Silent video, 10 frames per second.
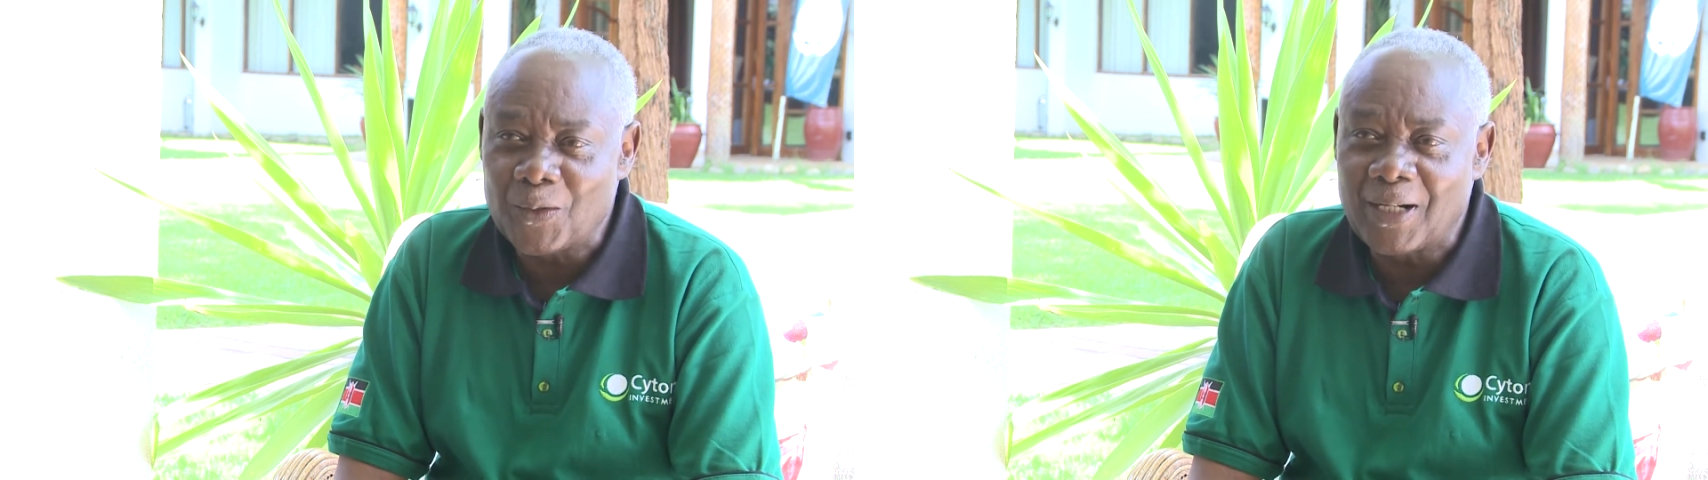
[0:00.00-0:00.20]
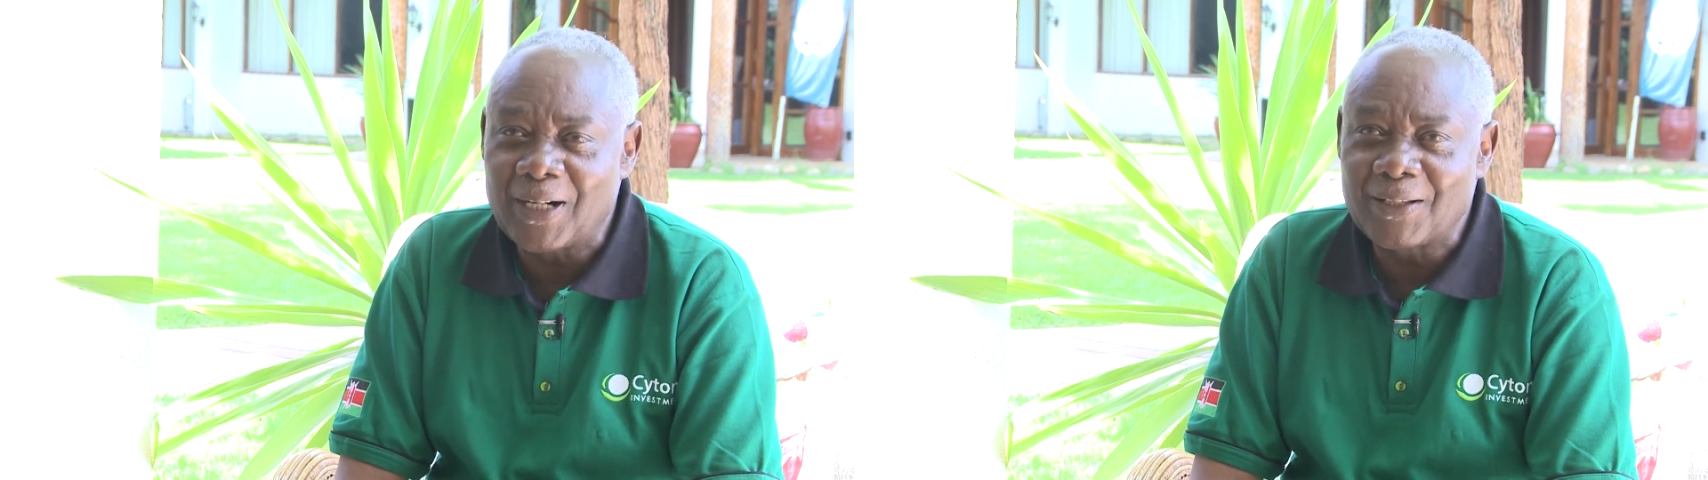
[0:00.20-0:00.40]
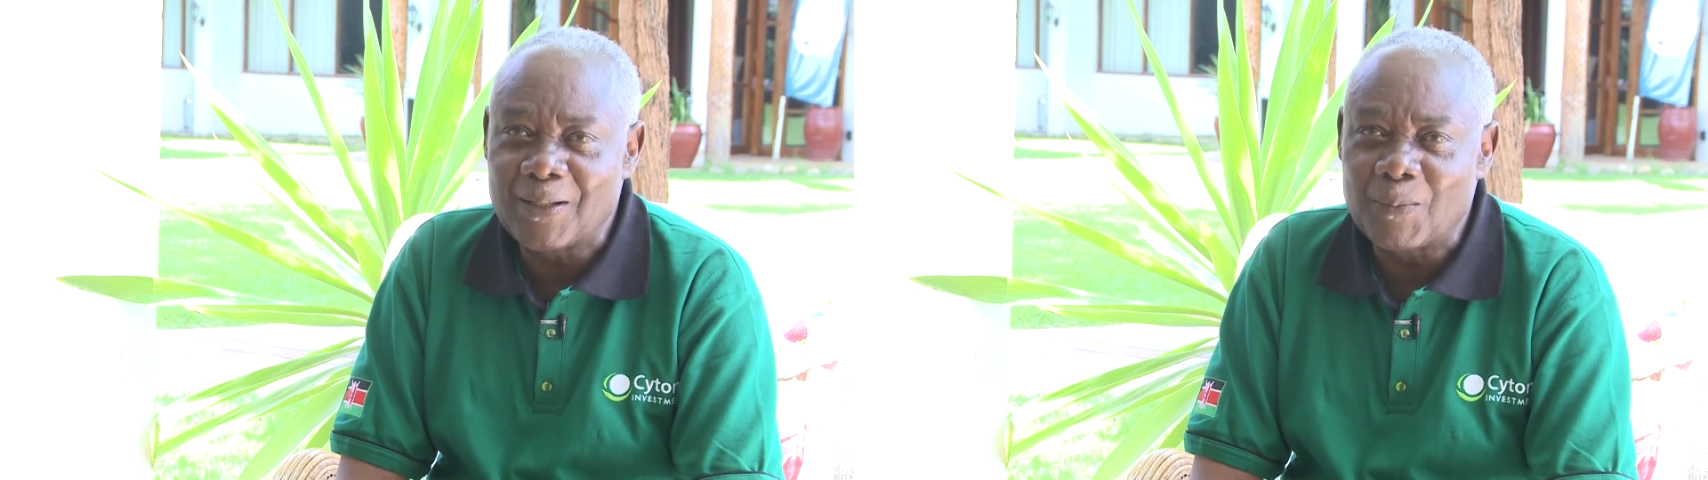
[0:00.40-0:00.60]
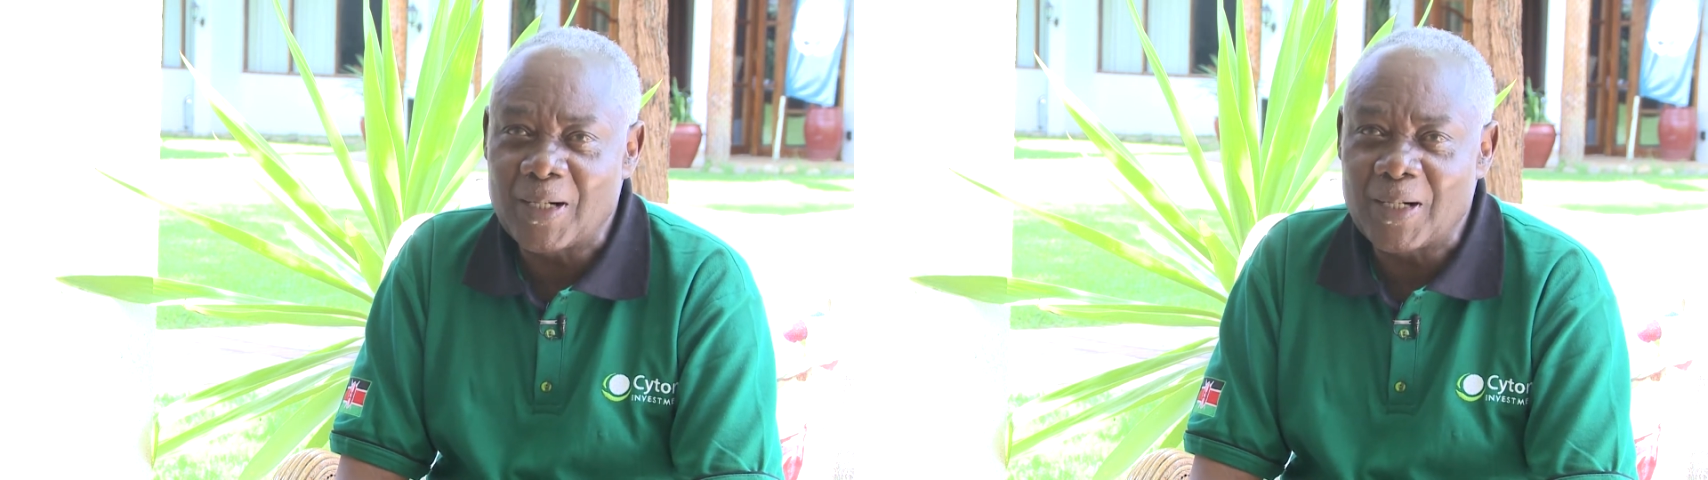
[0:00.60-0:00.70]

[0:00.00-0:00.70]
we had the